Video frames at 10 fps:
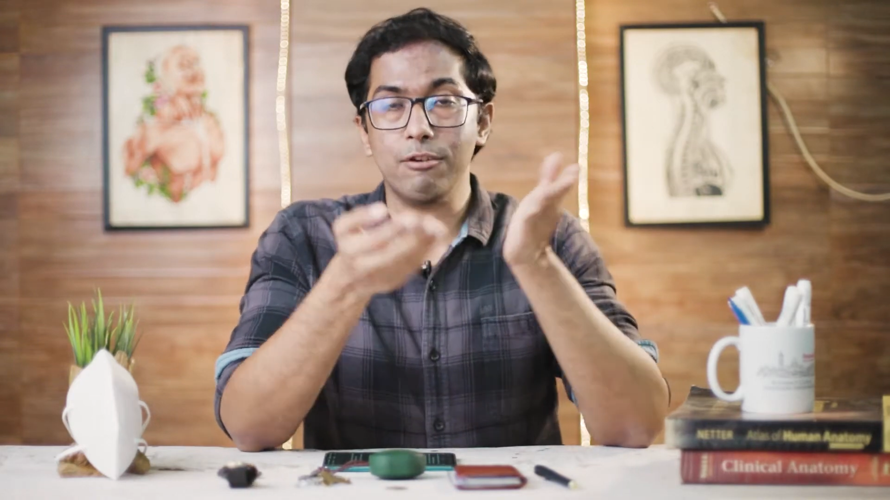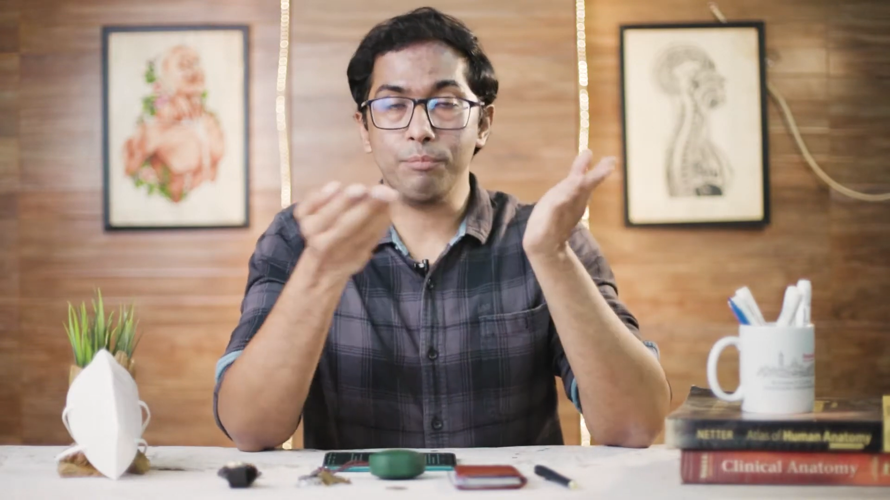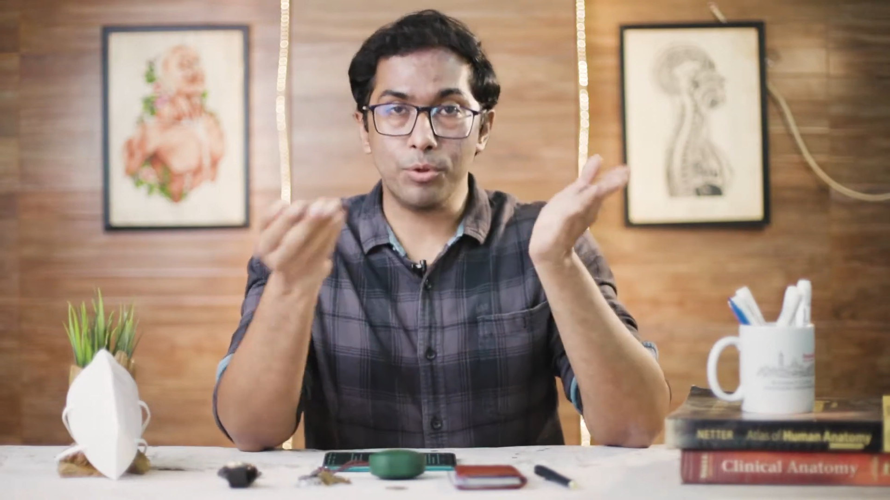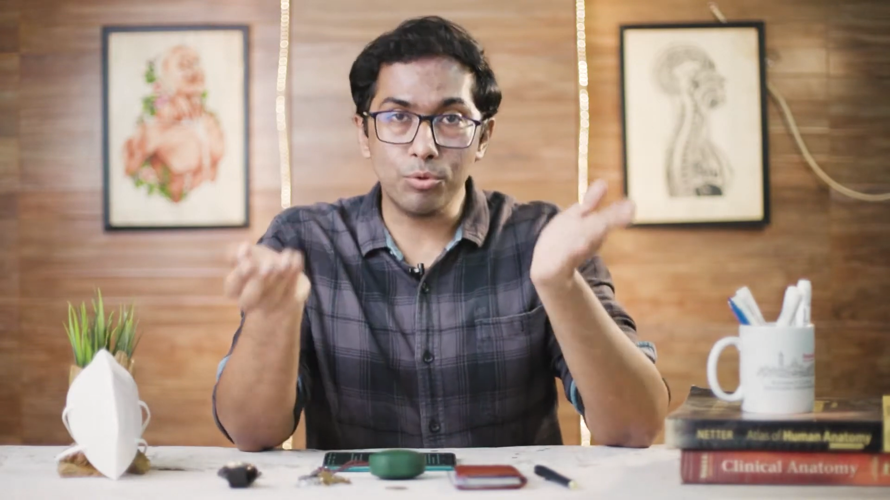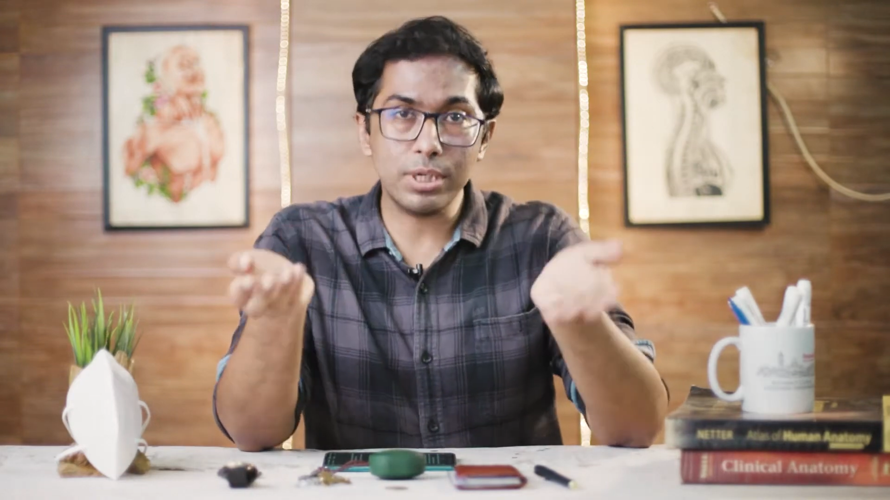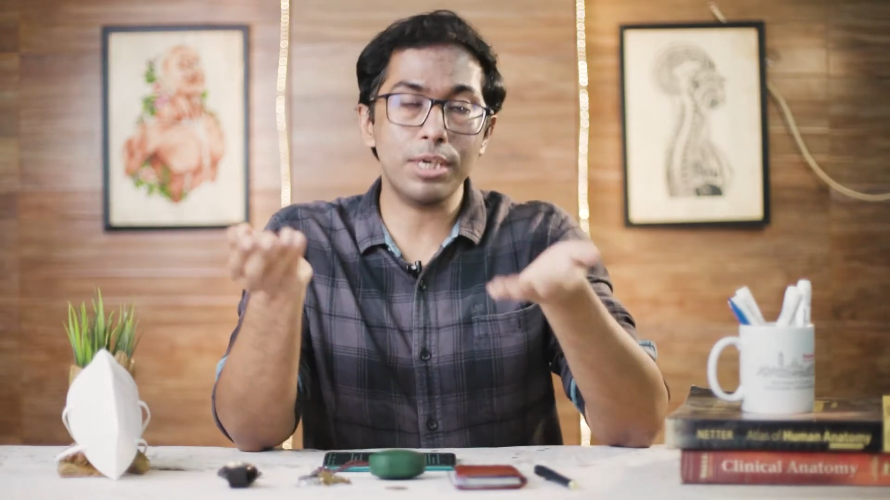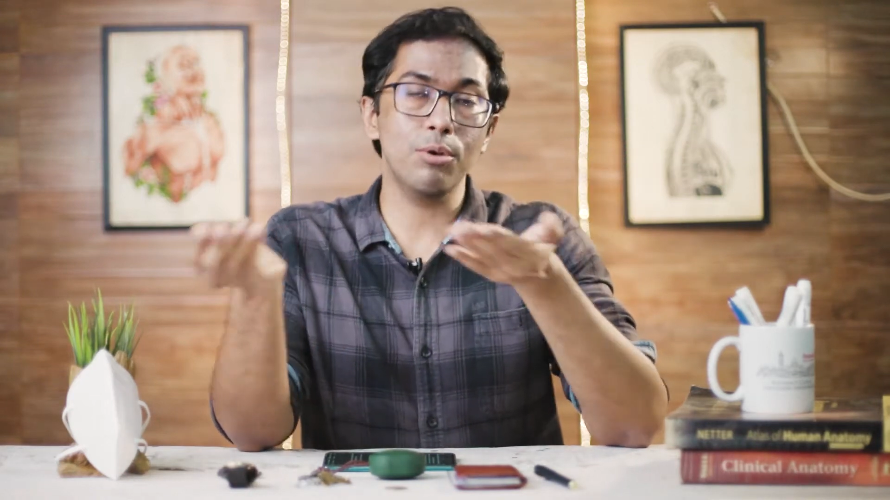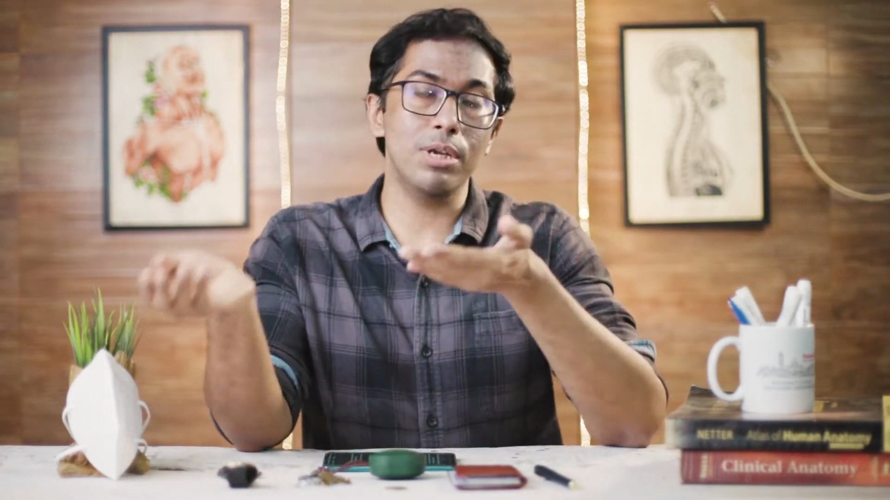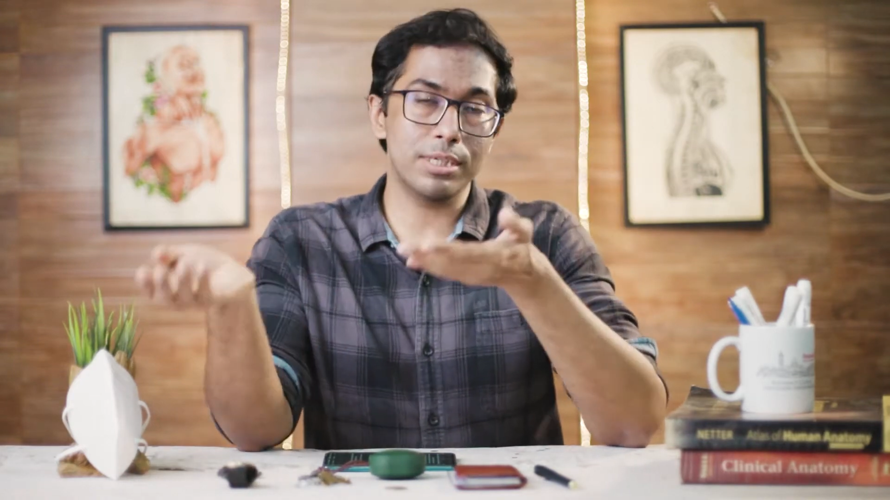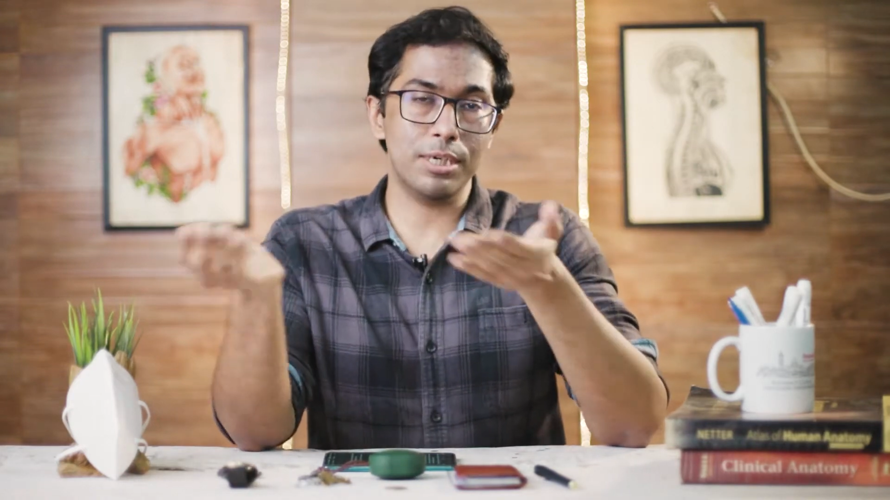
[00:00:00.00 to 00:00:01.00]
of music
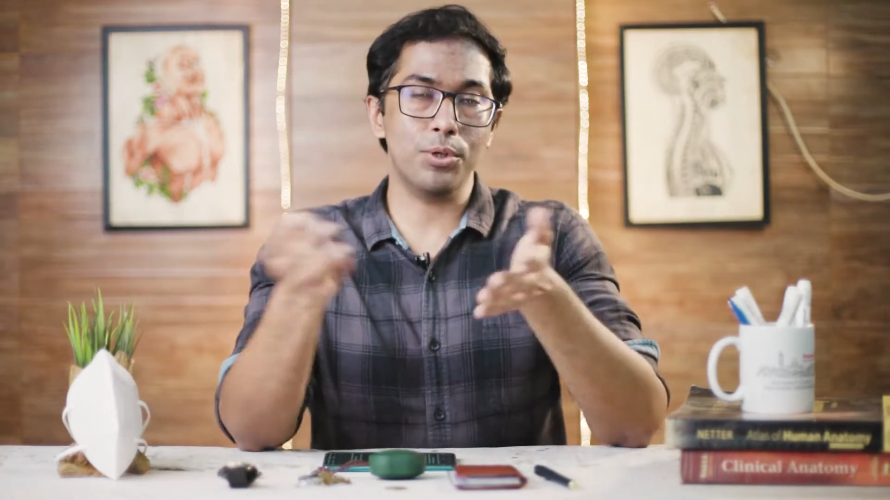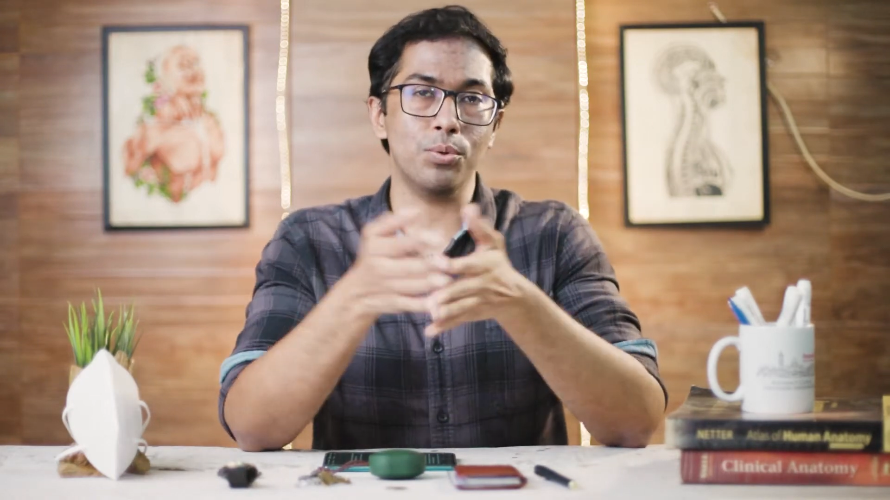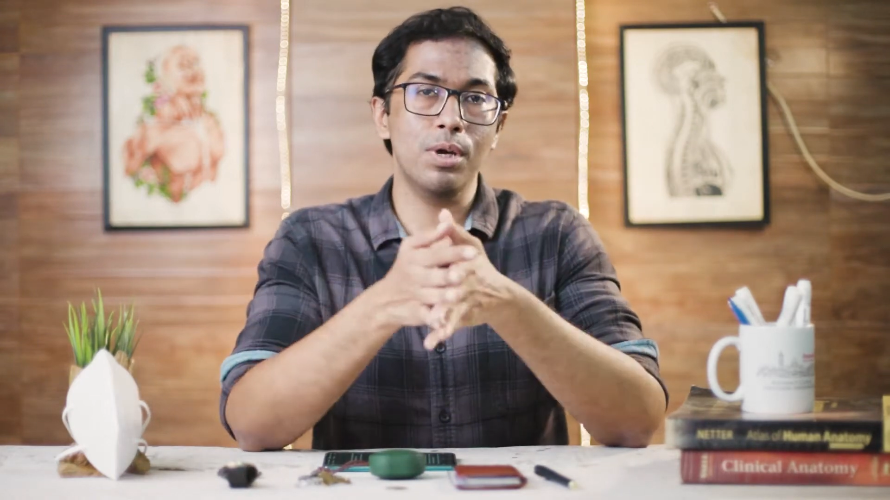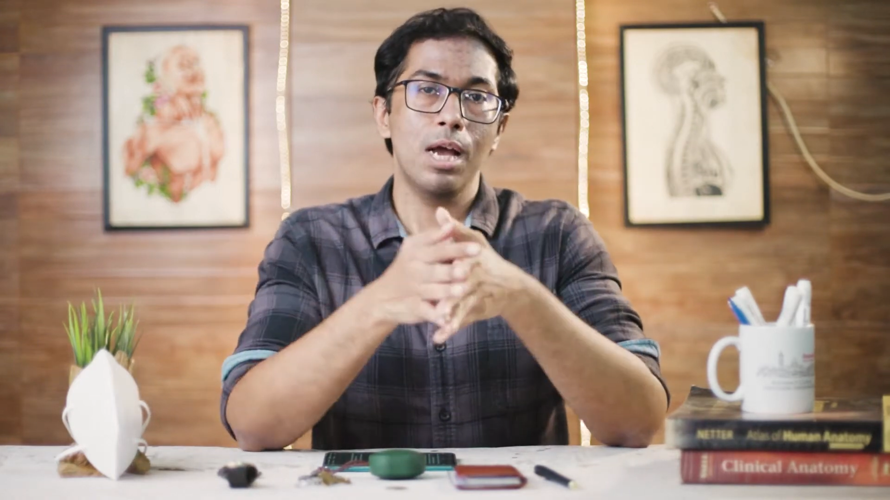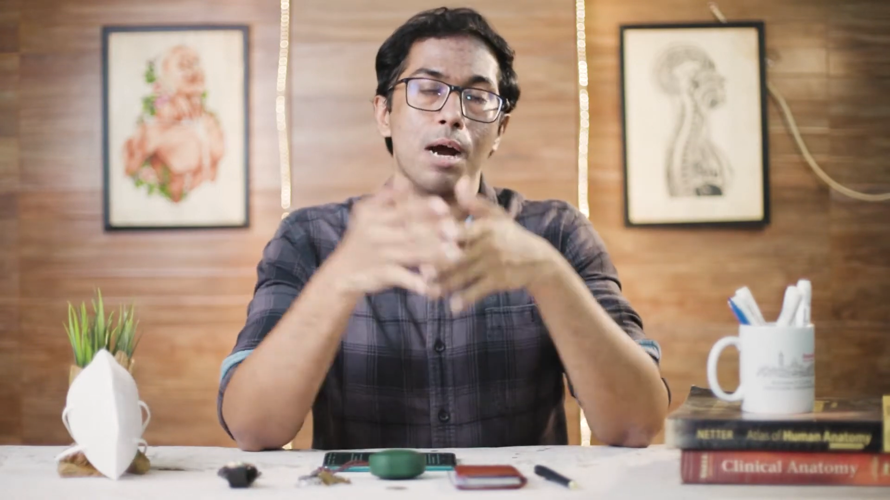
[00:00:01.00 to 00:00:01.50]
you listen to,